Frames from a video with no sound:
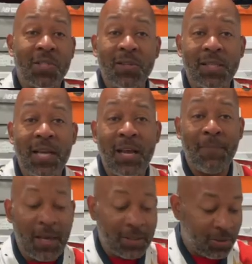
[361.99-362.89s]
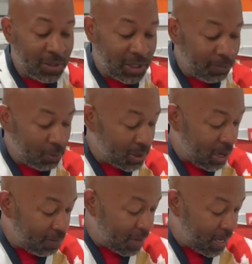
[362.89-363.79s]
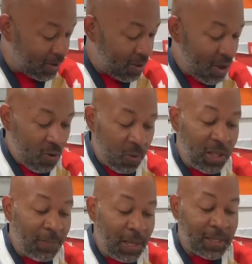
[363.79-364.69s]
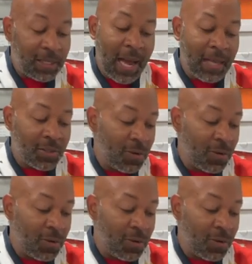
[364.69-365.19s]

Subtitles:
till this day, man. So the simple stuff, man, really means a lot.